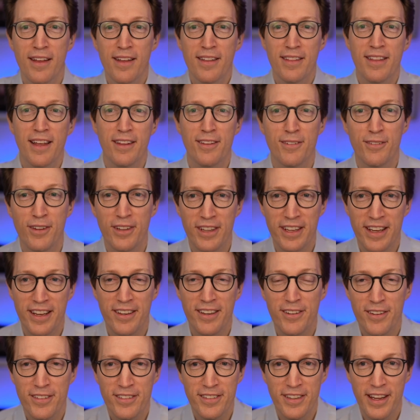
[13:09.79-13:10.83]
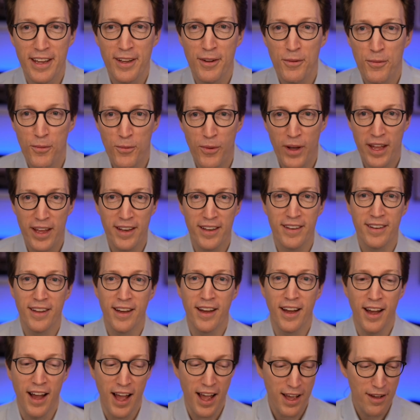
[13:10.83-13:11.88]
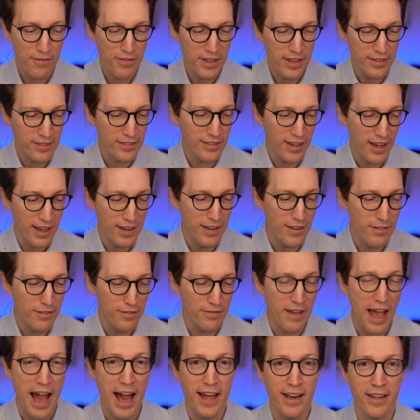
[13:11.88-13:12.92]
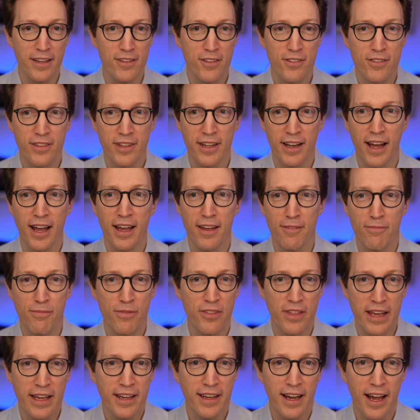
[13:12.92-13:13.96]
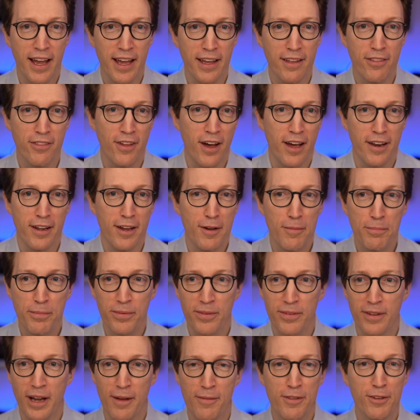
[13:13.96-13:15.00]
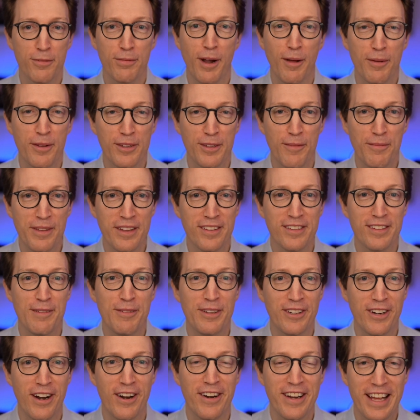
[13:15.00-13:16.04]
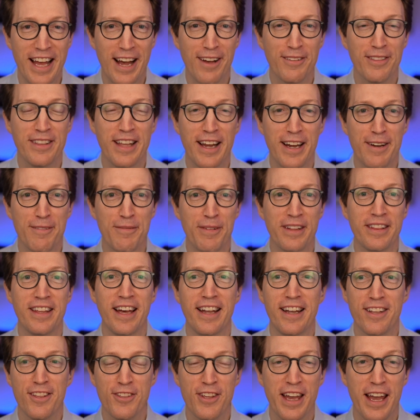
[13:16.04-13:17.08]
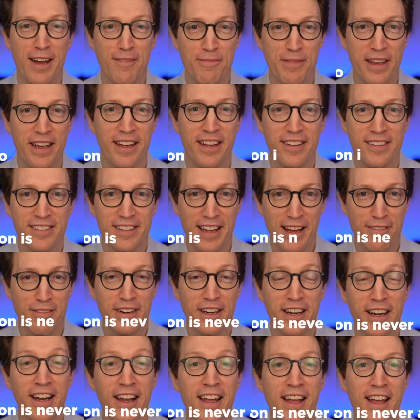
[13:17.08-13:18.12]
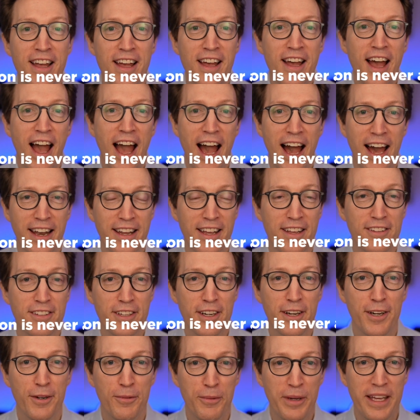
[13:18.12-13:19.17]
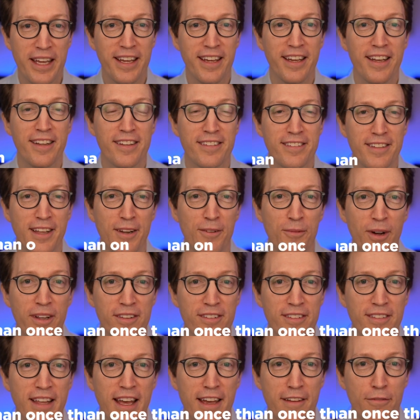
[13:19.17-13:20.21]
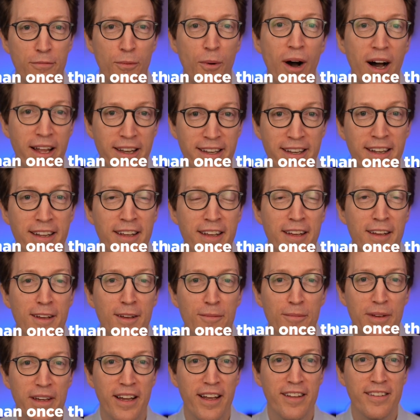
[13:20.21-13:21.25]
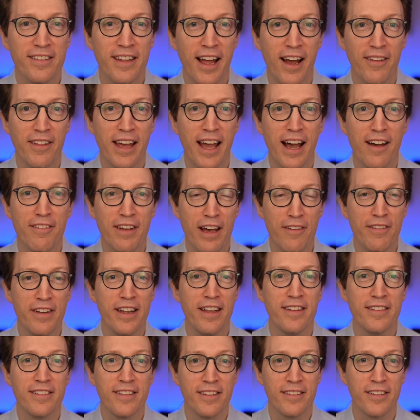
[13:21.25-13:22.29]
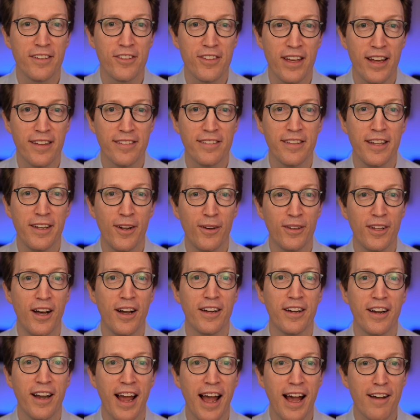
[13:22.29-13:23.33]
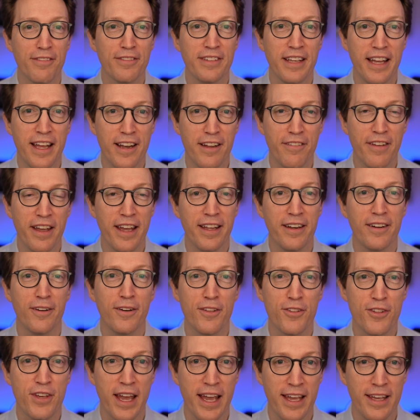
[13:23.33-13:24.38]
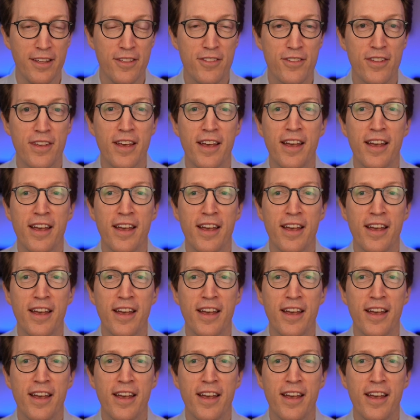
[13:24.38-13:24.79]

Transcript: That's really interesting. When I have this kind of adage that I think I thought up, there's probably something similar already out there, but that a champion is never at his or her weakest than once they've won, because now they have evidence to suggest they no longer have to innovate or change.